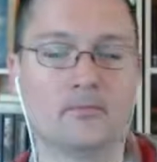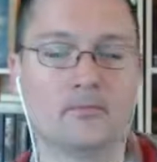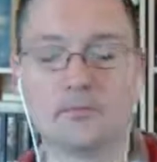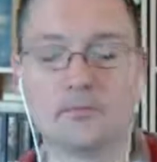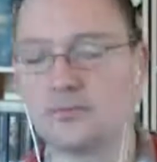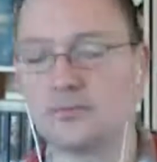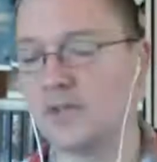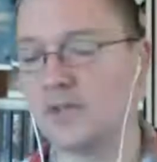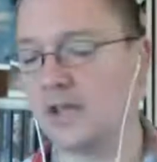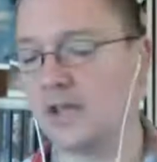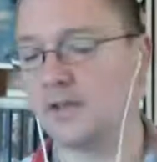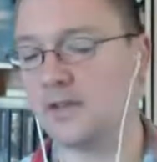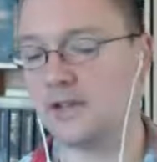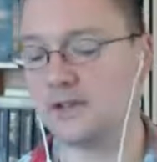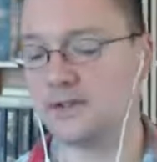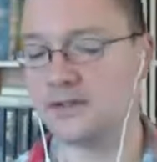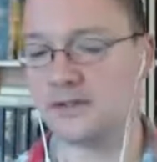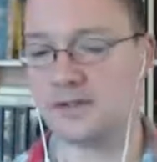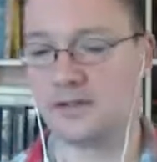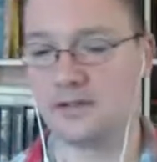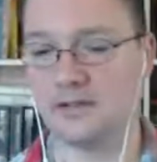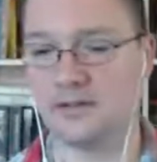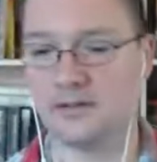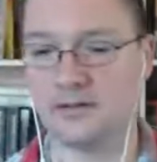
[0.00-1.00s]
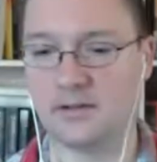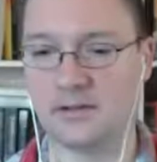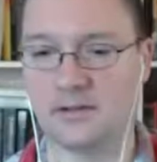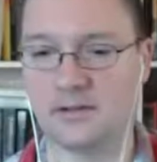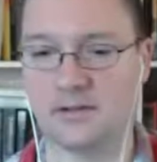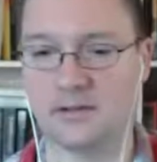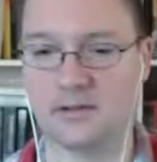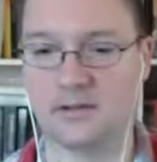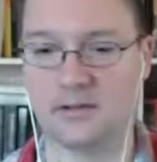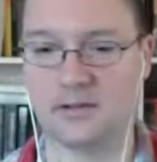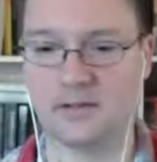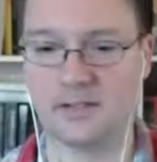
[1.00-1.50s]
Yeah, I think it's
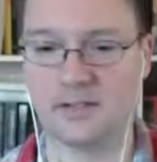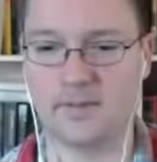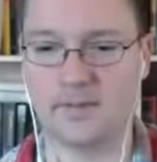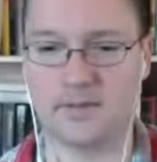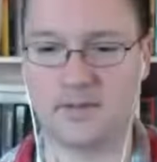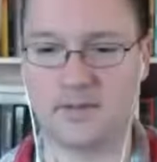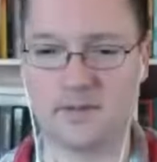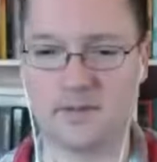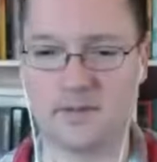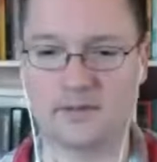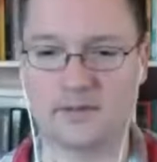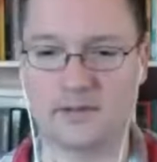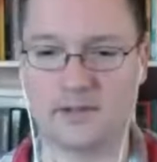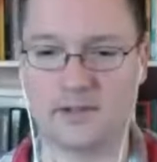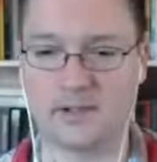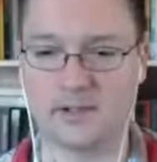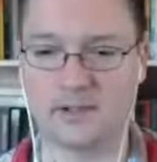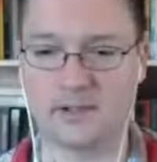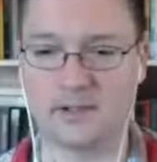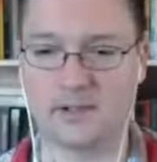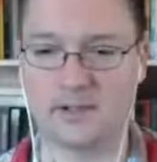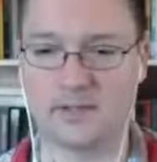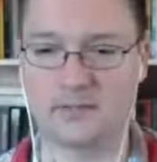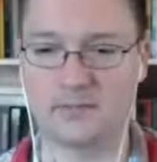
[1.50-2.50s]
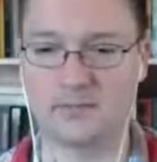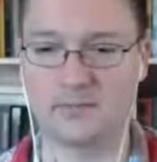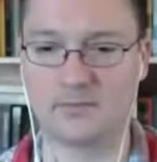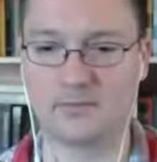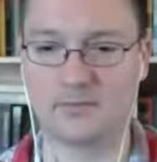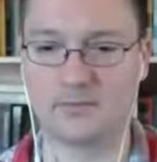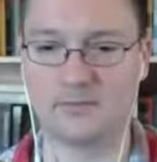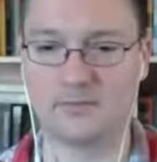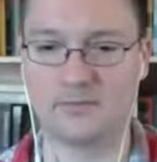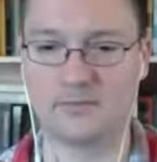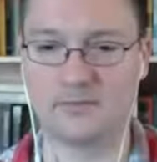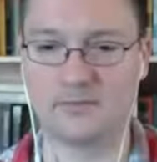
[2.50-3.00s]
especially for, you know,
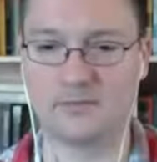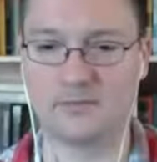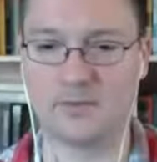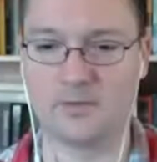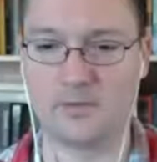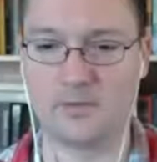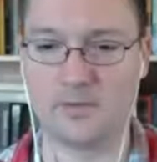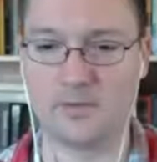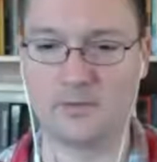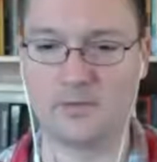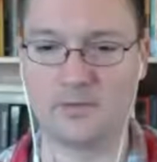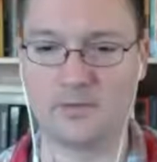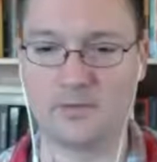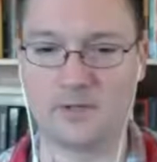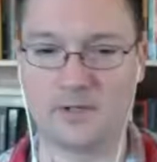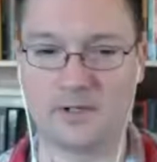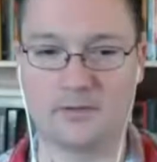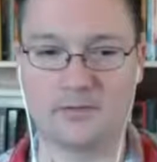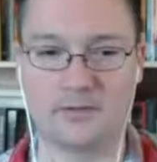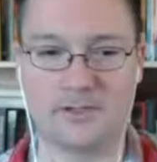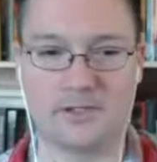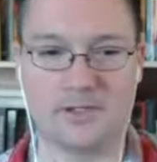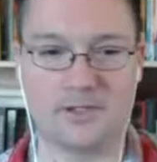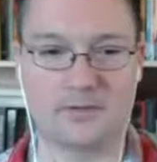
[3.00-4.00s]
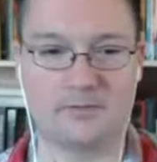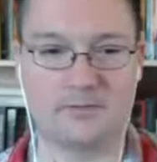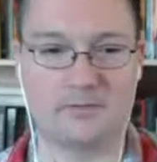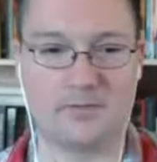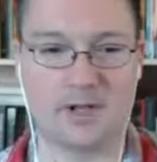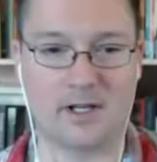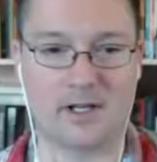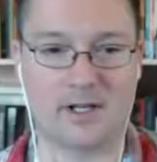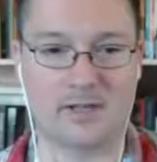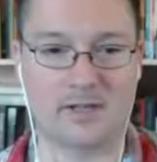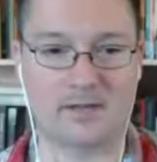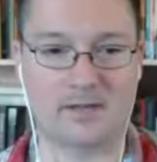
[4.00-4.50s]
for people who aren't really
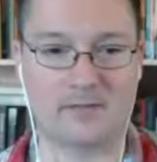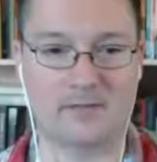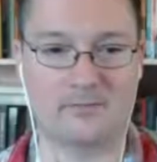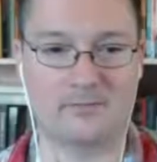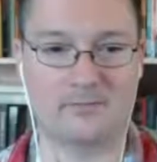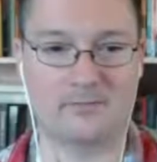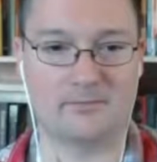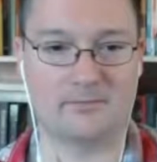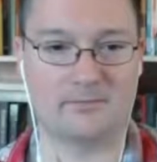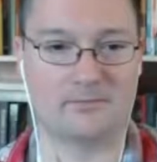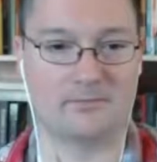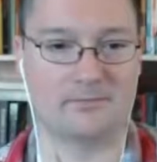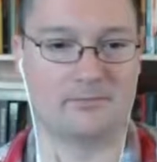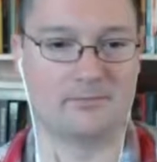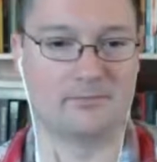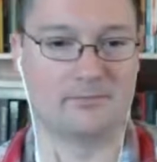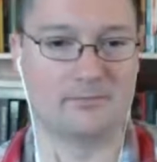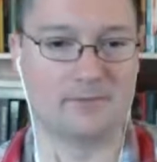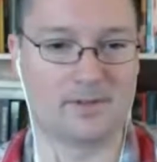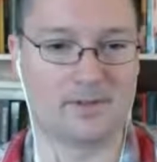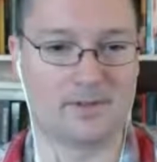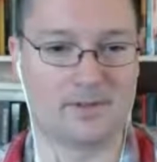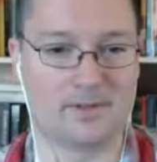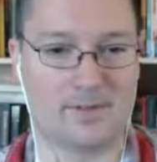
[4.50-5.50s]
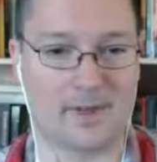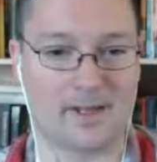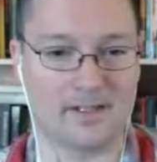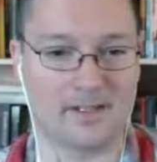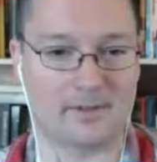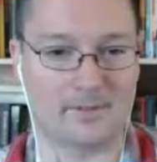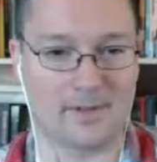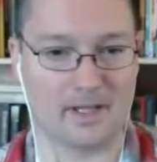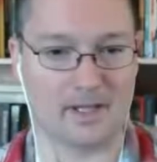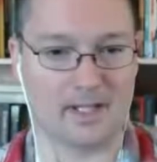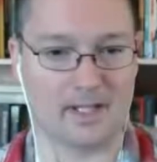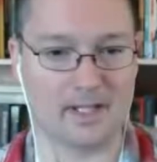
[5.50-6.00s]
ready to
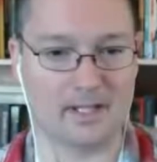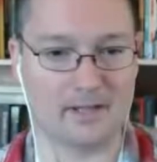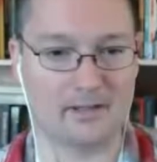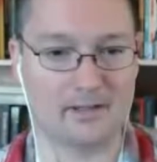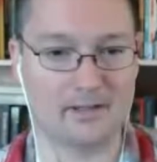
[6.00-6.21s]
spend money,